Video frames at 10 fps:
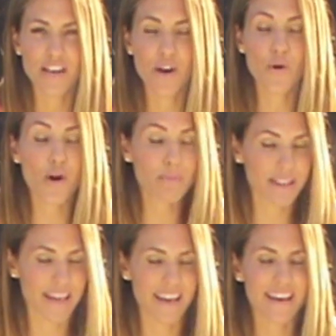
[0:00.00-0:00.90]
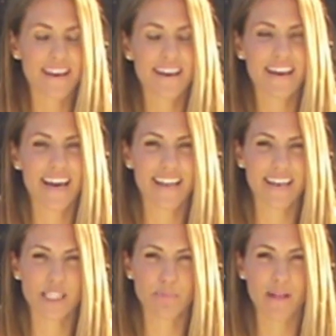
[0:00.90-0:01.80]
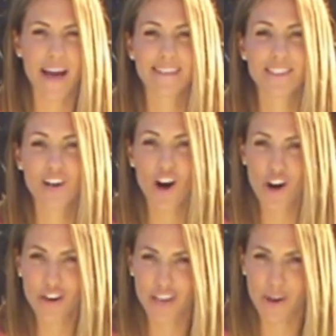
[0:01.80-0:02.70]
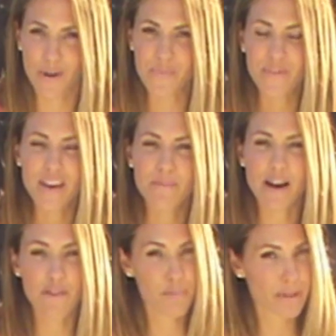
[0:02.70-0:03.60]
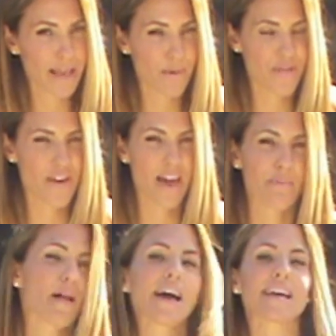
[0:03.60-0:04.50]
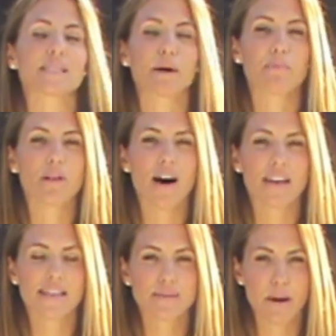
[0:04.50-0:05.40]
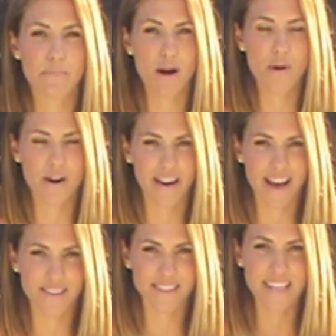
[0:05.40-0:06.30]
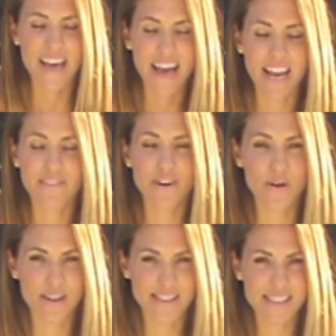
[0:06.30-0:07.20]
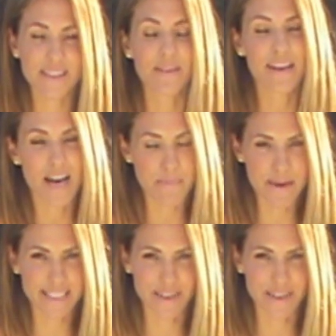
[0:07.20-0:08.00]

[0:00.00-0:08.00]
Now normally HIIT is applied to cardio, but I've been playing with it and applying it to my Pilates and my barre workouts, and I've noticed a big